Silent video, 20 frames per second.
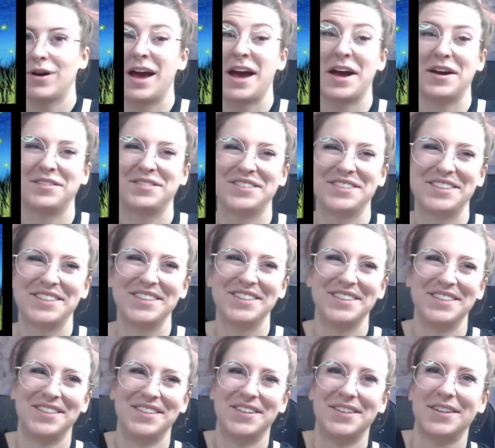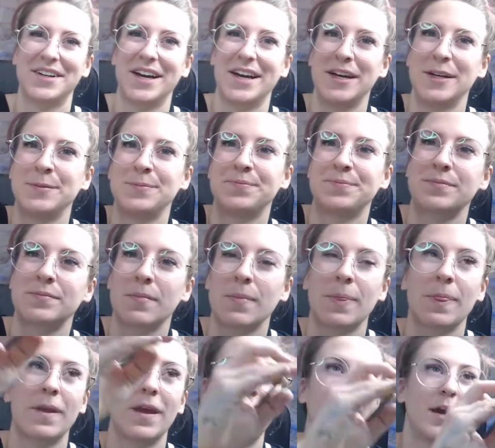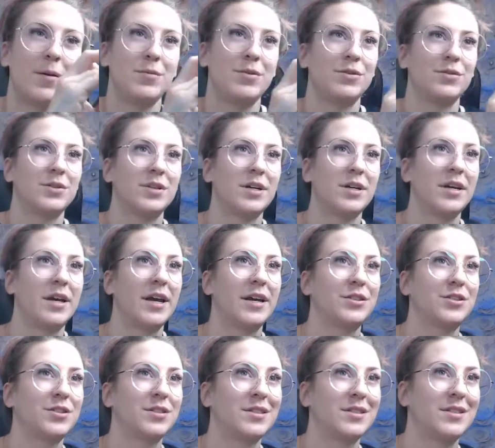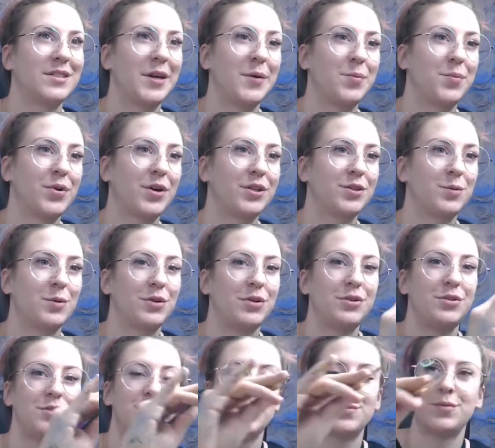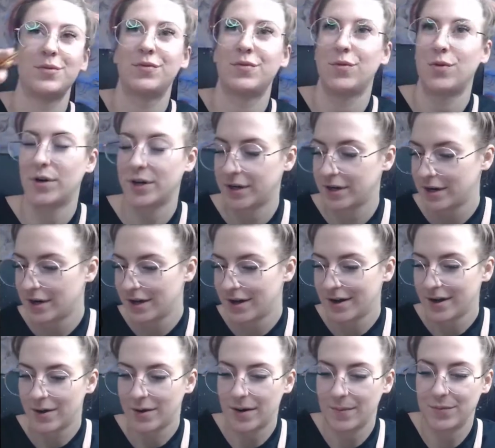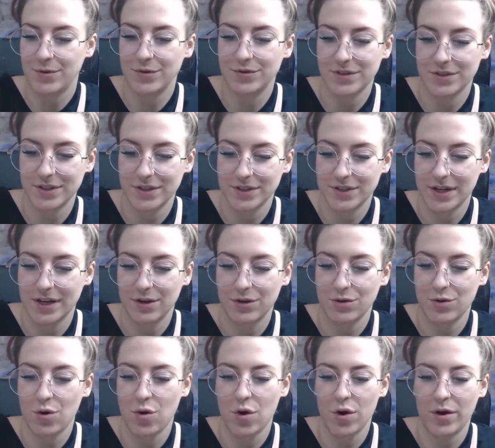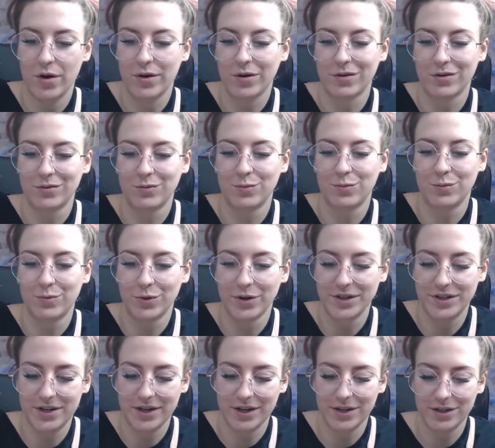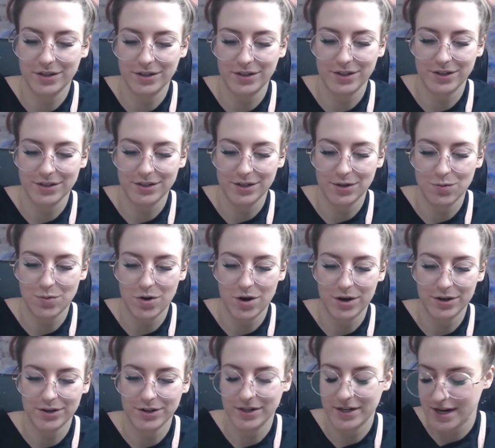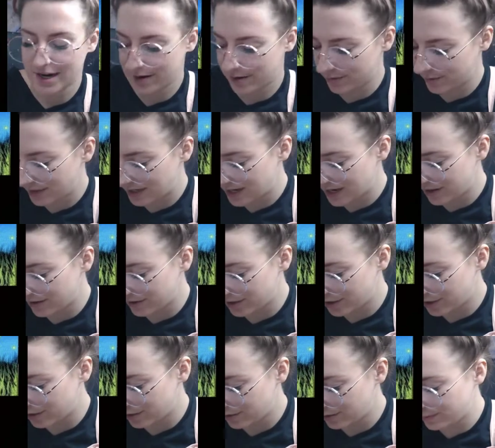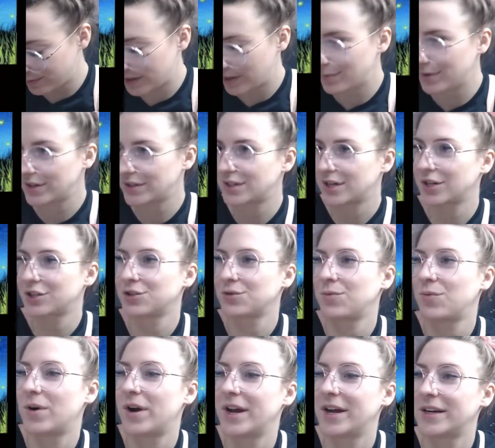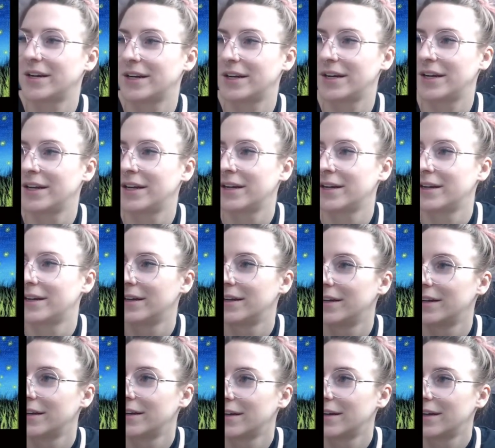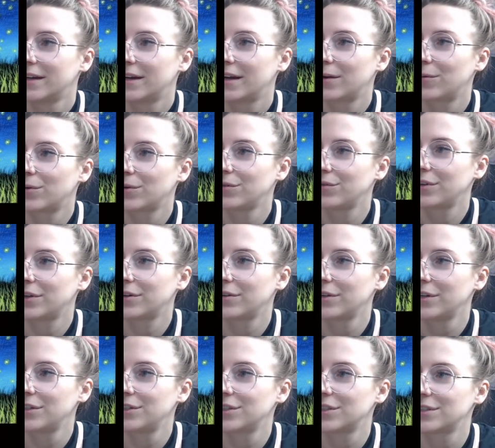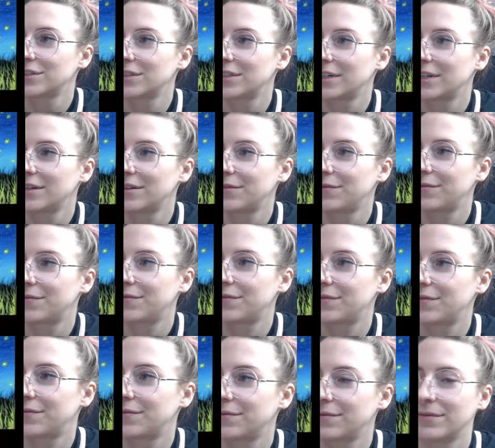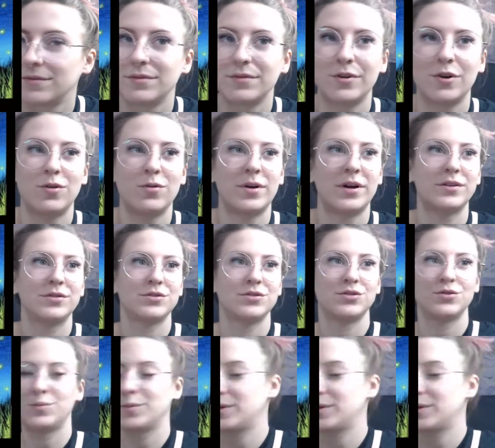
have to. Okay? And I'm using, again, just the same brush we were using before. I'm using this, like, ridiculously watered down yellow, maybe a touch of white in it. And we're literally just gonna, oh, I'll zoom